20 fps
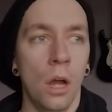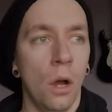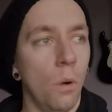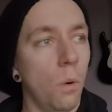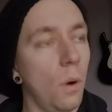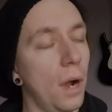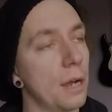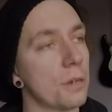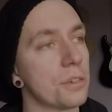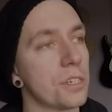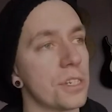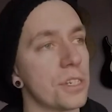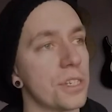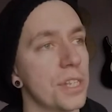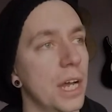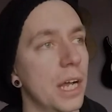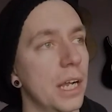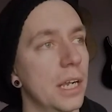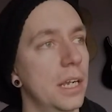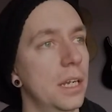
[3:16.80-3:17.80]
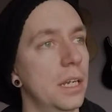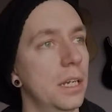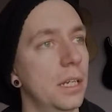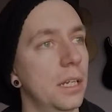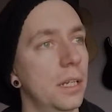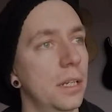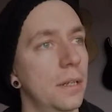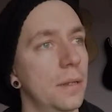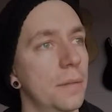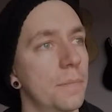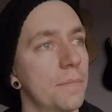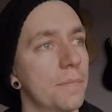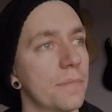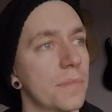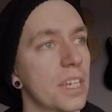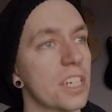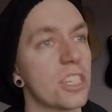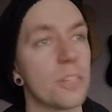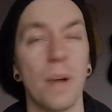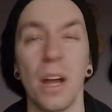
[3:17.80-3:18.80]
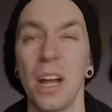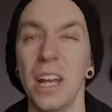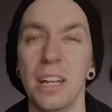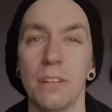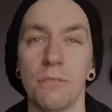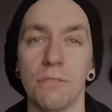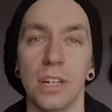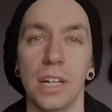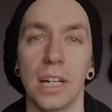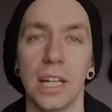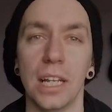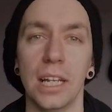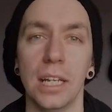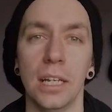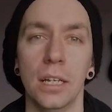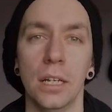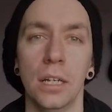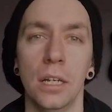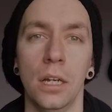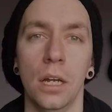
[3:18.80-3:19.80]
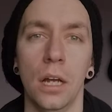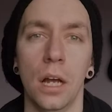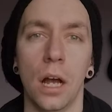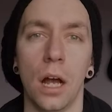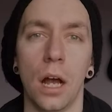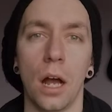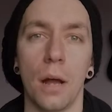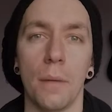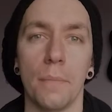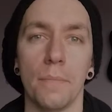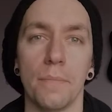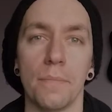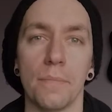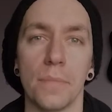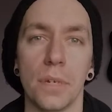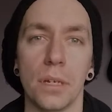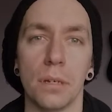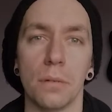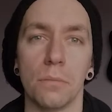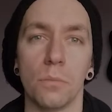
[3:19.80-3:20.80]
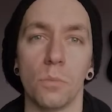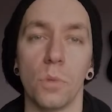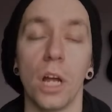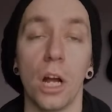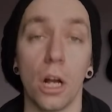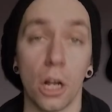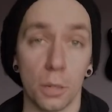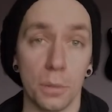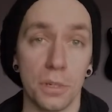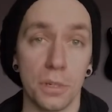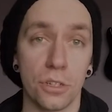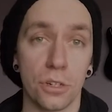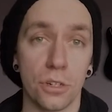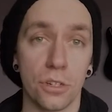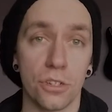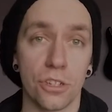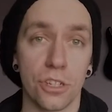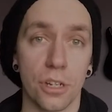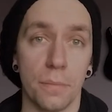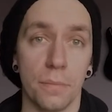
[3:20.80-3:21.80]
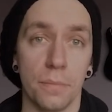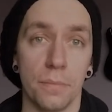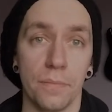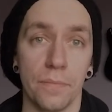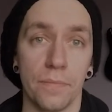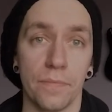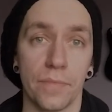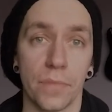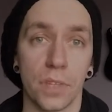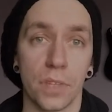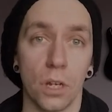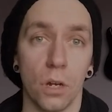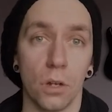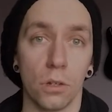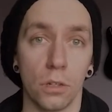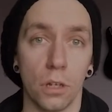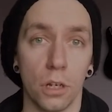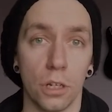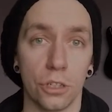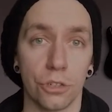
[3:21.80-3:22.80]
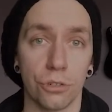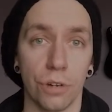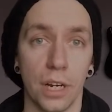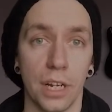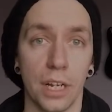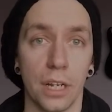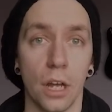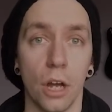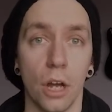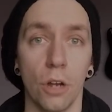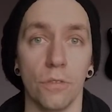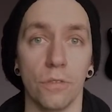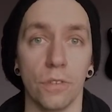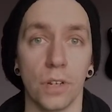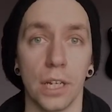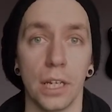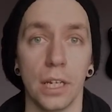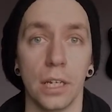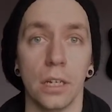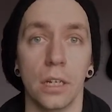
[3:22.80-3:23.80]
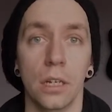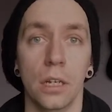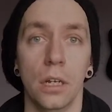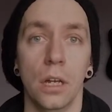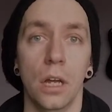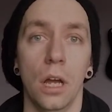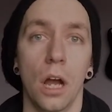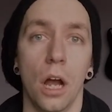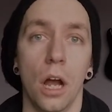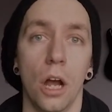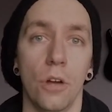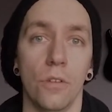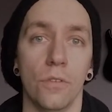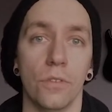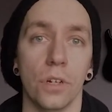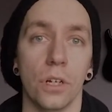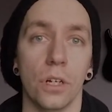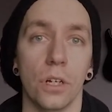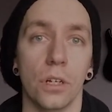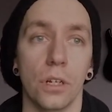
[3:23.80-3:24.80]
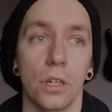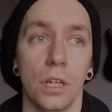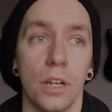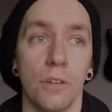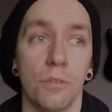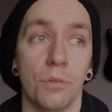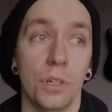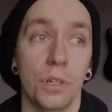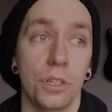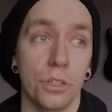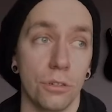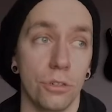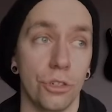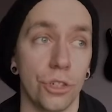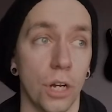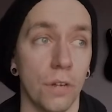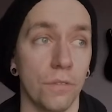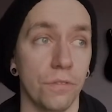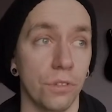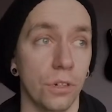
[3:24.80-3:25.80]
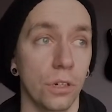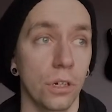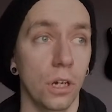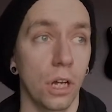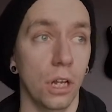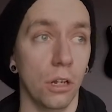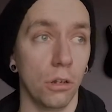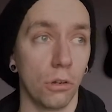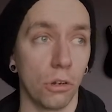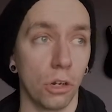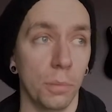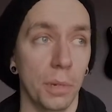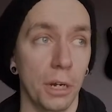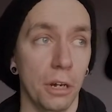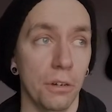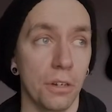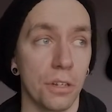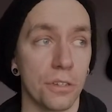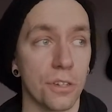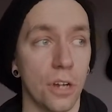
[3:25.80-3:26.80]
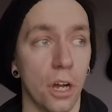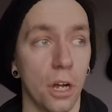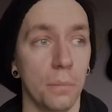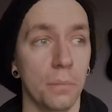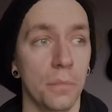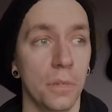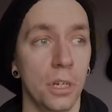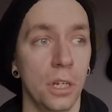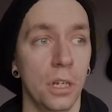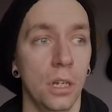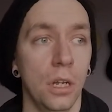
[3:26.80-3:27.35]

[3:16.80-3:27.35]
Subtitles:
What else is there? That's about it, really. We are going to be doing some online training, hopefully, over if we do shut for a longer period of time.